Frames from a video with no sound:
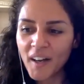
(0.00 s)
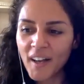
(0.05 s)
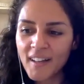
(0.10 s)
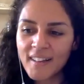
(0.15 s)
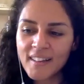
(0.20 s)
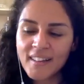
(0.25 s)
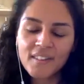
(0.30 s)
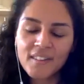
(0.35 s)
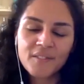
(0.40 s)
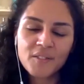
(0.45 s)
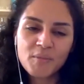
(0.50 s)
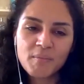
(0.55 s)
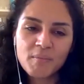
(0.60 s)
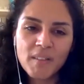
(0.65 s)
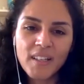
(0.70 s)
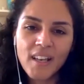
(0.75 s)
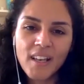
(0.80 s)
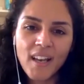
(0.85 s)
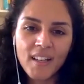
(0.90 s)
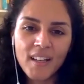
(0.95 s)
think for
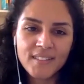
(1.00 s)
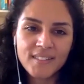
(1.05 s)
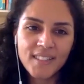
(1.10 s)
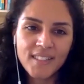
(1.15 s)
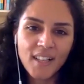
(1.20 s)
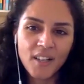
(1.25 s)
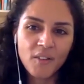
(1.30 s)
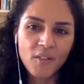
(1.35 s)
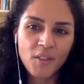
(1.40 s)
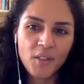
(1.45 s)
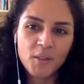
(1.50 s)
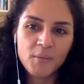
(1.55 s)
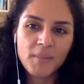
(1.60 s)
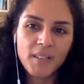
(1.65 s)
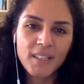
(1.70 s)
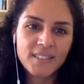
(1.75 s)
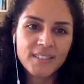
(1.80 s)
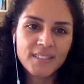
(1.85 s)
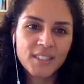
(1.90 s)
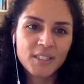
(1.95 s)
me, hands down, the
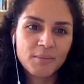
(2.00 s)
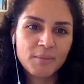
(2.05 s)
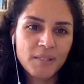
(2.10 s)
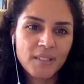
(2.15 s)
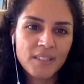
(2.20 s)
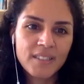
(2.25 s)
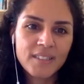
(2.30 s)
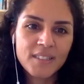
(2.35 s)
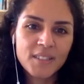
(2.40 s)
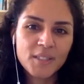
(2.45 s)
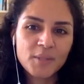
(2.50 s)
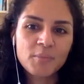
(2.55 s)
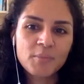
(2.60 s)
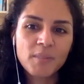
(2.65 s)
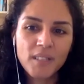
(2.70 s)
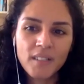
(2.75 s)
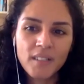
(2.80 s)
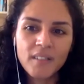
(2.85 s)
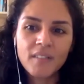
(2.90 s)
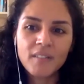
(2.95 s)
best experience has
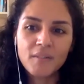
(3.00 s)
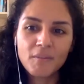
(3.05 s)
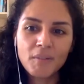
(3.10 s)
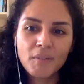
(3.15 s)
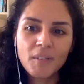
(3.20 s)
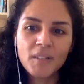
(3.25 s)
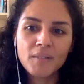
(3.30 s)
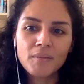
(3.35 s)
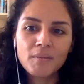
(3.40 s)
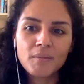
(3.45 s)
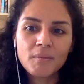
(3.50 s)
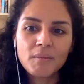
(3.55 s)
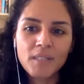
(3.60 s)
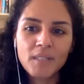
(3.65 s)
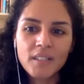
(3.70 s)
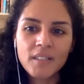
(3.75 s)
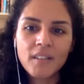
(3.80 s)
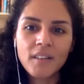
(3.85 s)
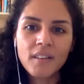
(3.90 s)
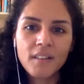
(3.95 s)
been when we
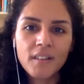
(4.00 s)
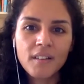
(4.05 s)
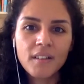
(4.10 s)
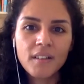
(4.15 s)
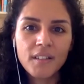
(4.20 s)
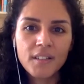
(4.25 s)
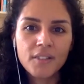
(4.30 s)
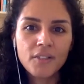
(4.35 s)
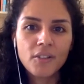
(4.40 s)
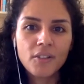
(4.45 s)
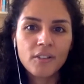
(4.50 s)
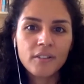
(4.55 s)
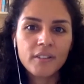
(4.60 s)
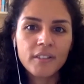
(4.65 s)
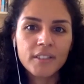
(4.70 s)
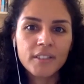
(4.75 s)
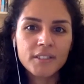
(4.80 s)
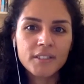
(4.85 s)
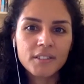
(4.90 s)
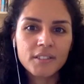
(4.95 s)
did the
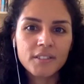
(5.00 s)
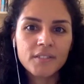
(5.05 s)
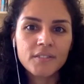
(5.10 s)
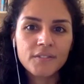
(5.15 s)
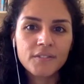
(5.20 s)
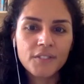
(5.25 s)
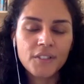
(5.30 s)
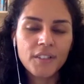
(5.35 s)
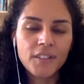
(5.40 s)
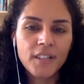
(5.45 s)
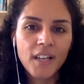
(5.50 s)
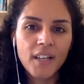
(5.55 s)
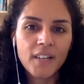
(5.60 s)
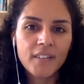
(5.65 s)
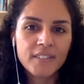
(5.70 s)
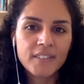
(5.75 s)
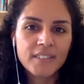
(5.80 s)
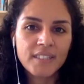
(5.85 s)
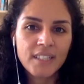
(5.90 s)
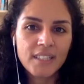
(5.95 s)
inauguration for the
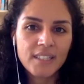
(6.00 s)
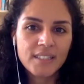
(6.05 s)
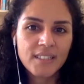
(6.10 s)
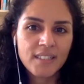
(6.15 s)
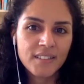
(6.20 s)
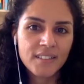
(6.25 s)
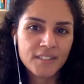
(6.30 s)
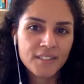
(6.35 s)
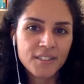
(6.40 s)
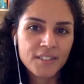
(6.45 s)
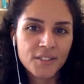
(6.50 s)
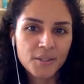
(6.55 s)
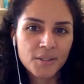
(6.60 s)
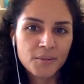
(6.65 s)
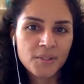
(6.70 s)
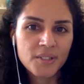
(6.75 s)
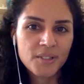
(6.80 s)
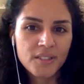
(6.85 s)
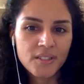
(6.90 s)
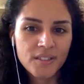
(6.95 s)
Agri-Tech Centers. It
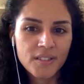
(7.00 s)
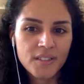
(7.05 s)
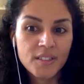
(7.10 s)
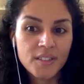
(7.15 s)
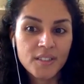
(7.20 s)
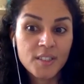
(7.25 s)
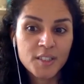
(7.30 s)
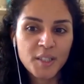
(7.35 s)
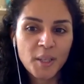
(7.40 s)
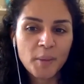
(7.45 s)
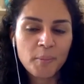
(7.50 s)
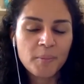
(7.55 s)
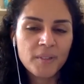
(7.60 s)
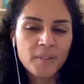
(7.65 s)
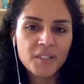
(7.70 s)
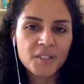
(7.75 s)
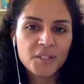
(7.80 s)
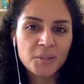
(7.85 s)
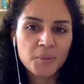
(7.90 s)
was in December